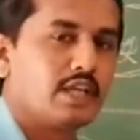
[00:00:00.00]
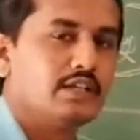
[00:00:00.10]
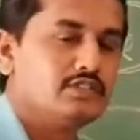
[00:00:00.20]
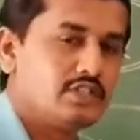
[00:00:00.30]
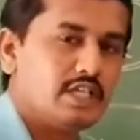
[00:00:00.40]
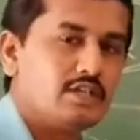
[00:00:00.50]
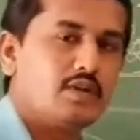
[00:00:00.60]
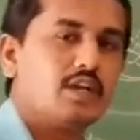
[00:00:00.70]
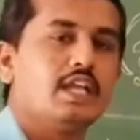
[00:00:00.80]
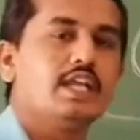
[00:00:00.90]
Gene
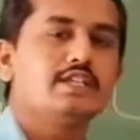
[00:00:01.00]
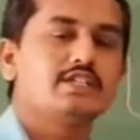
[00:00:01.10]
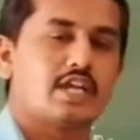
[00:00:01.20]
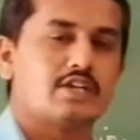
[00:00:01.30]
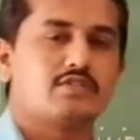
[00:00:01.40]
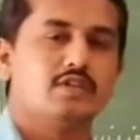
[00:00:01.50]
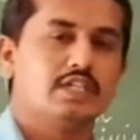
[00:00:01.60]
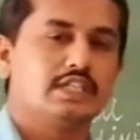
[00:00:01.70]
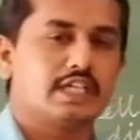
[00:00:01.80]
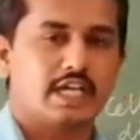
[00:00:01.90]
only is
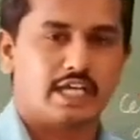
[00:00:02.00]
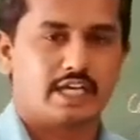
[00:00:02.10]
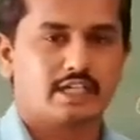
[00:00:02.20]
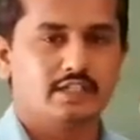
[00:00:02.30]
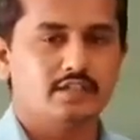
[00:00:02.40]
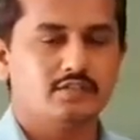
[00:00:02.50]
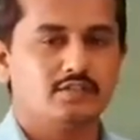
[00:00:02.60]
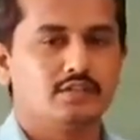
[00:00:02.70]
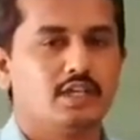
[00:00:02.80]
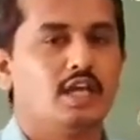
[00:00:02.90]
controlling the
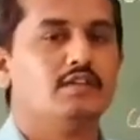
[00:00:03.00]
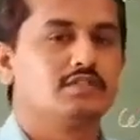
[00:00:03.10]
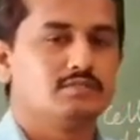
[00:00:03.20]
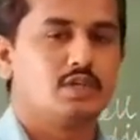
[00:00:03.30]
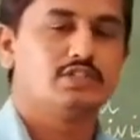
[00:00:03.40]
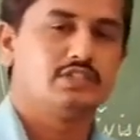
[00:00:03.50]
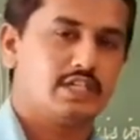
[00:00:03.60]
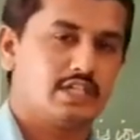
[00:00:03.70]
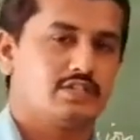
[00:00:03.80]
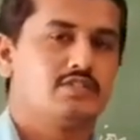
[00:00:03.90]
characters from one
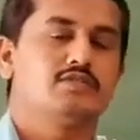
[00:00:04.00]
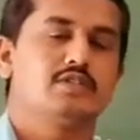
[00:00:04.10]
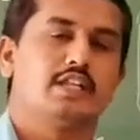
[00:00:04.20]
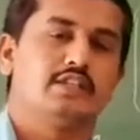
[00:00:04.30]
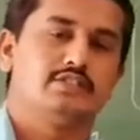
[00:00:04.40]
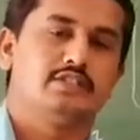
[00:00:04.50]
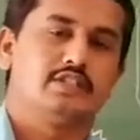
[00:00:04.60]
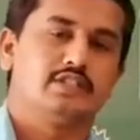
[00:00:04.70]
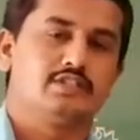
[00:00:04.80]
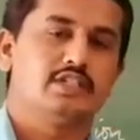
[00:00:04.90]
generation to another
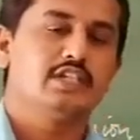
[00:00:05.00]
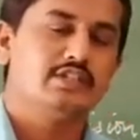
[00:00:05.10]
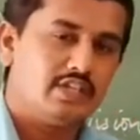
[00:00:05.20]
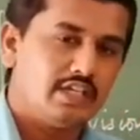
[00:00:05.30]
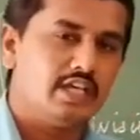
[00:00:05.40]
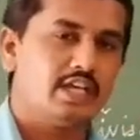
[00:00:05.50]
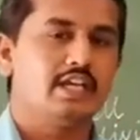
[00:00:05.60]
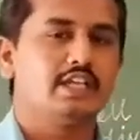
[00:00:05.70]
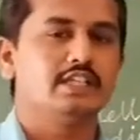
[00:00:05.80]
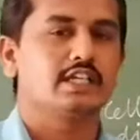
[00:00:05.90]
generation, it is
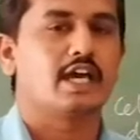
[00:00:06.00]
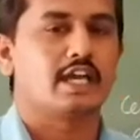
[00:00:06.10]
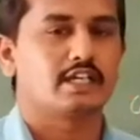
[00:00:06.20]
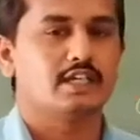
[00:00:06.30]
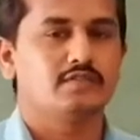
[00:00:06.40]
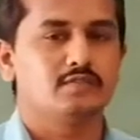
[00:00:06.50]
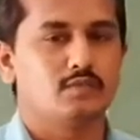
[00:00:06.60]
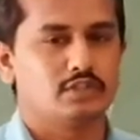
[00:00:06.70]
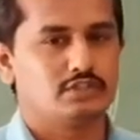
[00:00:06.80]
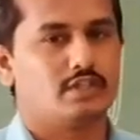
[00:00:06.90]
inheriting the character from
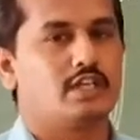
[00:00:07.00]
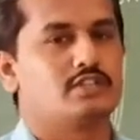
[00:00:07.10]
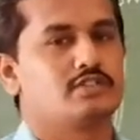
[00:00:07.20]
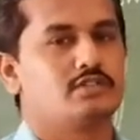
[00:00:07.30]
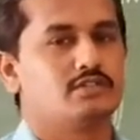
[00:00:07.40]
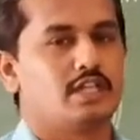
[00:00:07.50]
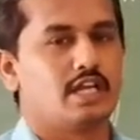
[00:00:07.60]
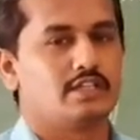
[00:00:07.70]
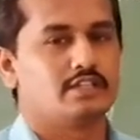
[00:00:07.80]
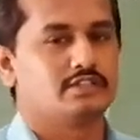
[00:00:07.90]
one generation to
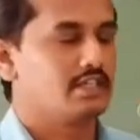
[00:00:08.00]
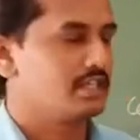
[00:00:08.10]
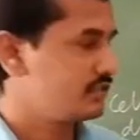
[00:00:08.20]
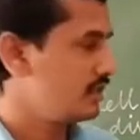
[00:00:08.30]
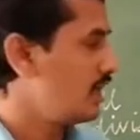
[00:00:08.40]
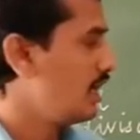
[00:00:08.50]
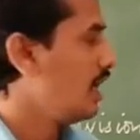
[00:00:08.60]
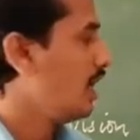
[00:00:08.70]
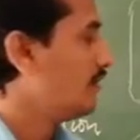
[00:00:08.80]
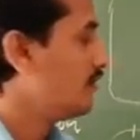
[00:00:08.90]
another generation.
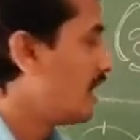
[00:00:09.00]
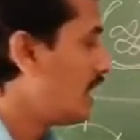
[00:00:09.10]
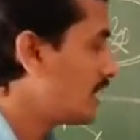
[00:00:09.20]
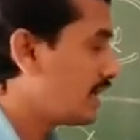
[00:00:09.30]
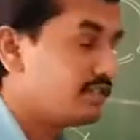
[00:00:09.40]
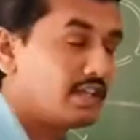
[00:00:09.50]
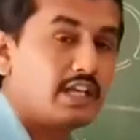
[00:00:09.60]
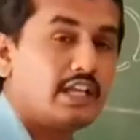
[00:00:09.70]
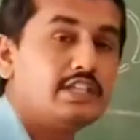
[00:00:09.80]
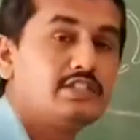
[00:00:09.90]
What
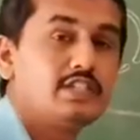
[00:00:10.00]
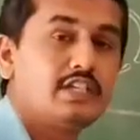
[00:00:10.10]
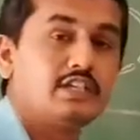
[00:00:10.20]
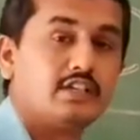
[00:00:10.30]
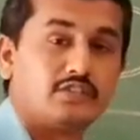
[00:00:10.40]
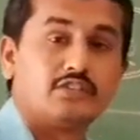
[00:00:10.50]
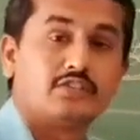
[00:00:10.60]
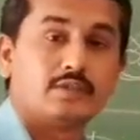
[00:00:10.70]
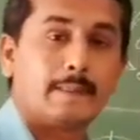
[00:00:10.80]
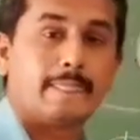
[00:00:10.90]
exactly gene
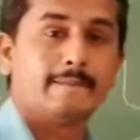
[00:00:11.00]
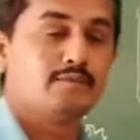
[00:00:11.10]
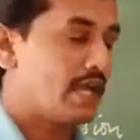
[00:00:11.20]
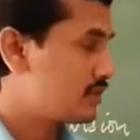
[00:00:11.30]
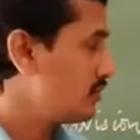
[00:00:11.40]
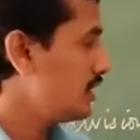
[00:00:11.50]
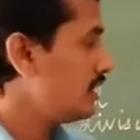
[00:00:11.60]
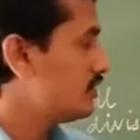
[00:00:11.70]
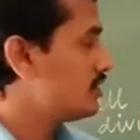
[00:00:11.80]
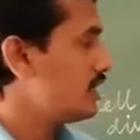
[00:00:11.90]
does? It is
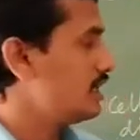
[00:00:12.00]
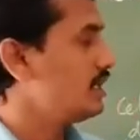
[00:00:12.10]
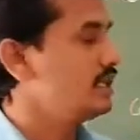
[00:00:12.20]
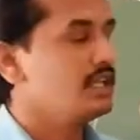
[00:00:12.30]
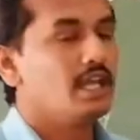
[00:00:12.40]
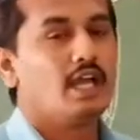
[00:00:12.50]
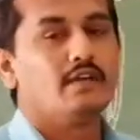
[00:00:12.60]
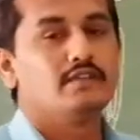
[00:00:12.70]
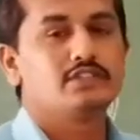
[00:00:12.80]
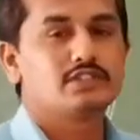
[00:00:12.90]
actually gene
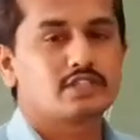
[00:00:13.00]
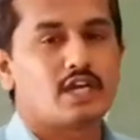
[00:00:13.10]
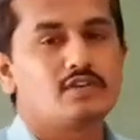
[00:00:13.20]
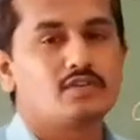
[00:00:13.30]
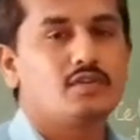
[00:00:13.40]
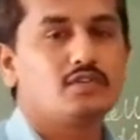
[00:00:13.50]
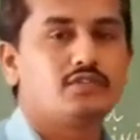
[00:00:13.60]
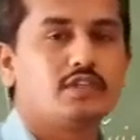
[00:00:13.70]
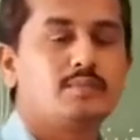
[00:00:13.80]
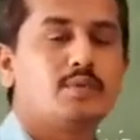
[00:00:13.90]
which
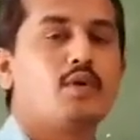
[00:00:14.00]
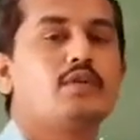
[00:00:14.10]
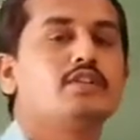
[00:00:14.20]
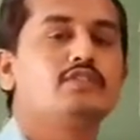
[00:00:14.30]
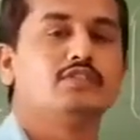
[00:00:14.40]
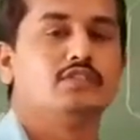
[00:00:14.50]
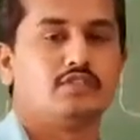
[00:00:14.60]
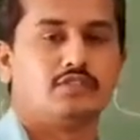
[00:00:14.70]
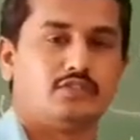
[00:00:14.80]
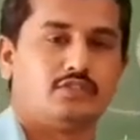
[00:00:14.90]
controls the protein
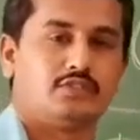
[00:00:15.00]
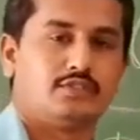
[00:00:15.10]
synthesis.